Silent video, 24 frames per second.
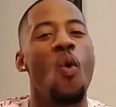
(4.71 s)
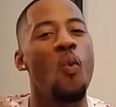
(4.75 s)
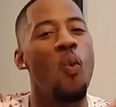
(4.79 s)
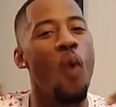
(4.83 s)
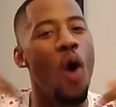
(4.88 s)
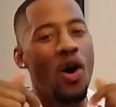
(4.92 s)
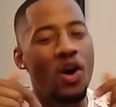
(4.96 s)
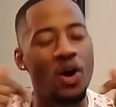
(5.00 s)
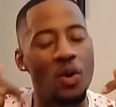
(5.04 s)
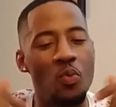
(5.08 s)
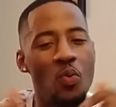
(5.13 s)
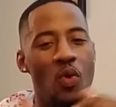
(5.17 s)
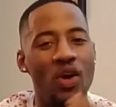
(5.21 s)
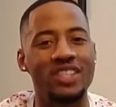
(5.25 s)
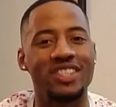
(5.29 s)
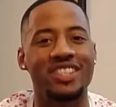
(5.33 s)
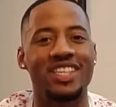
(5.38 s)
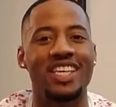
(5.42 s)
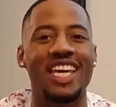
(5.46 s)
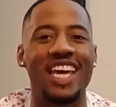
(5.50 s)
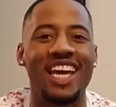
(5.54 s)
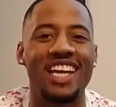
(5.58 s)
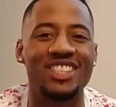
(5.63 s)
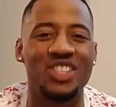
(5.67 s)
Welcome
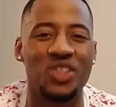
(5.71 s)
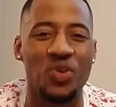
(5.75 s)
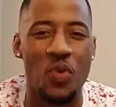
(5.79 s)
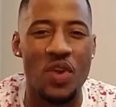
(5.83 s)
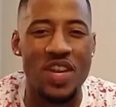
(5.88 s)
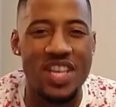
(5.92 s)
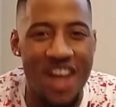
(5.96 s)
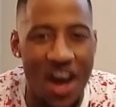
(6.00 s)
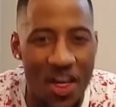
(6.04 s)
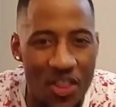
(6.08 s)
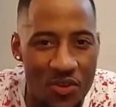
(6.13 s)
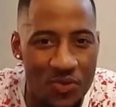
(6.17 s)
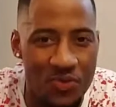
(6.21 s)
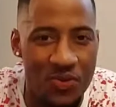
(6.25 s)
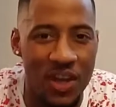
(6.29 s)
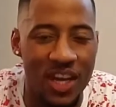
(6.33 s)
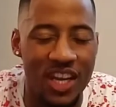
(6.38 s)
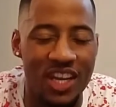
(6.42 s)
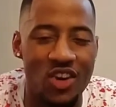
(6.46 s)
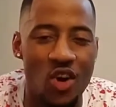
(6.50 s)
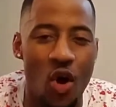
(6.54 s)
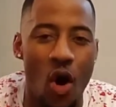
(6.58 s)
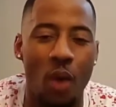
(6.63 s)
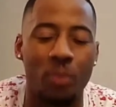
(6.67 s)
once again to another
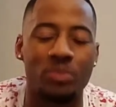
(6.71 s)
video.